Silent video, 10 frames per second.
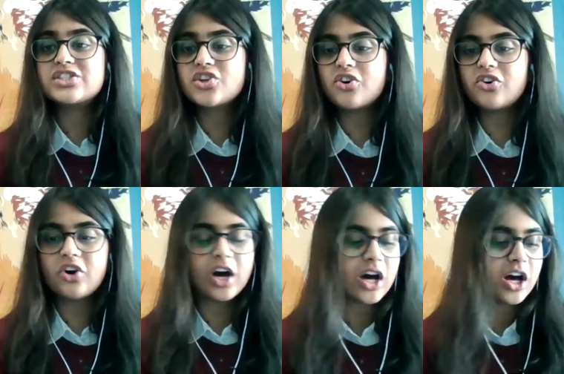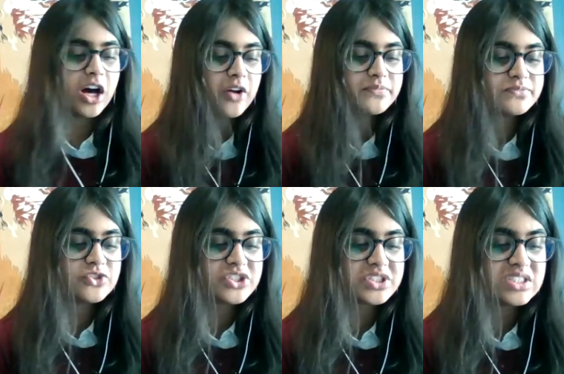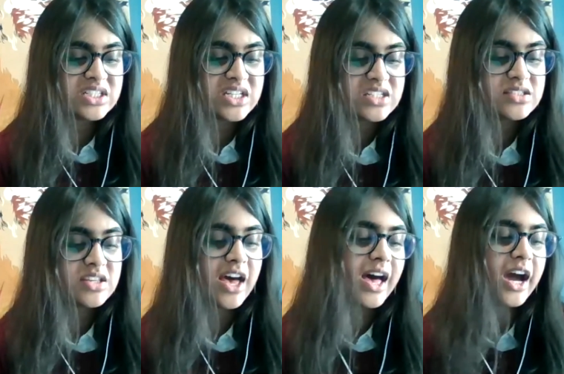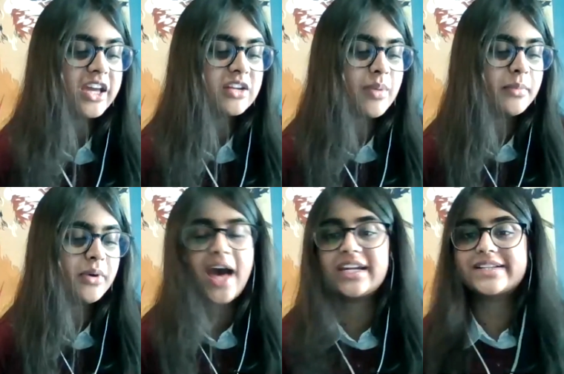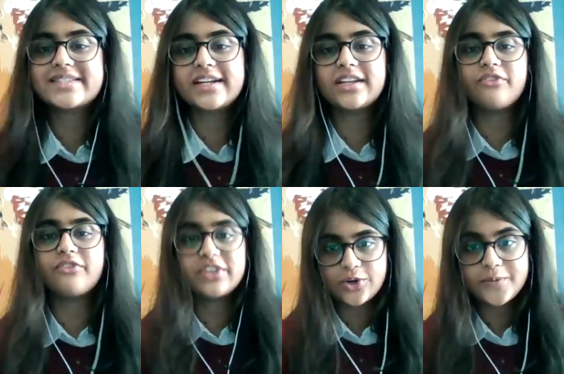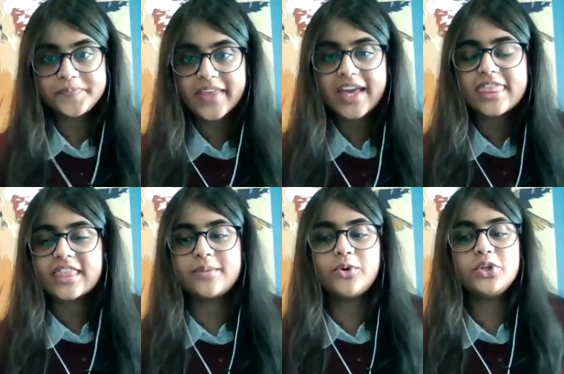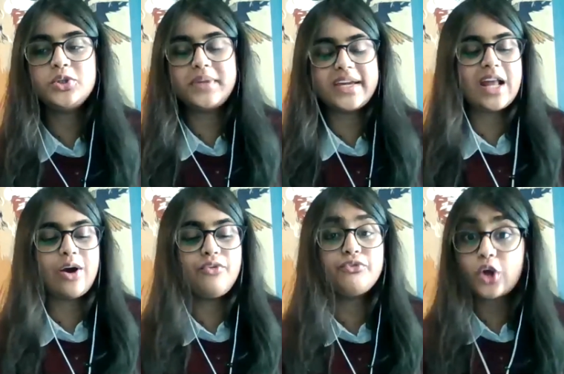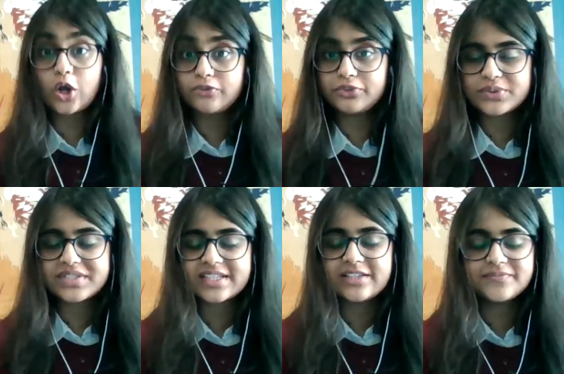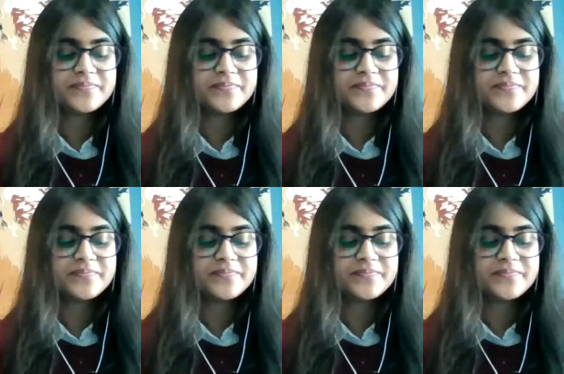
So um, just in case, I remember Harriet sent a video that I'm going to play now for all of you to see.